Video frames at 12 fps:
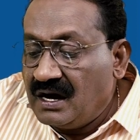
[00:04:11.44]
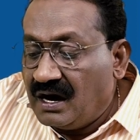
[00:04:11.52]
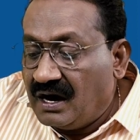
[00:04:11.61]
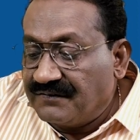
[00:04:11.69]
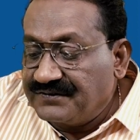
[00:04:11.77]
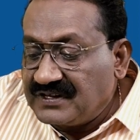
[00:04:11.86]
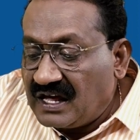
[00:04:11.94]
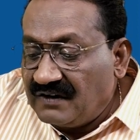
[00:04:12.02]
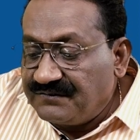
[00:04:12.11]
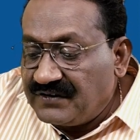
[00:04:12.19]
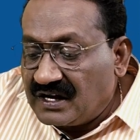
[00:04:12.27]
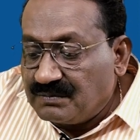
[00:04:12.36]
of
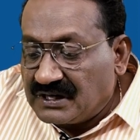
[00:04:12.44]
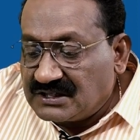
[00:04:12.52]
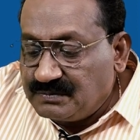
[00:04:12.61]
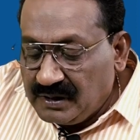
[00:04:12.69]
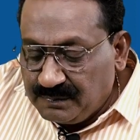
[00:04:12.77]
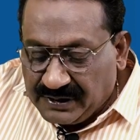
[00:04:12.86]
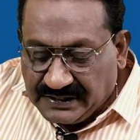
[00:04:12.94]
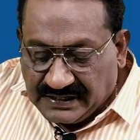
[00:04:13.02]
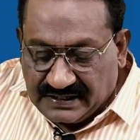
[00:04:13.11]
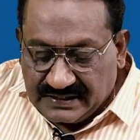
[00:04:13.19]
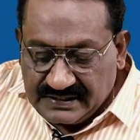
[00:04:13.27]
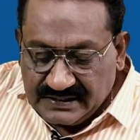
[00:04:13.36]
sulfur must be
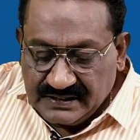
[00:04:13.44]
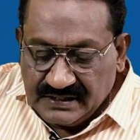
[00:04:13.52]
present.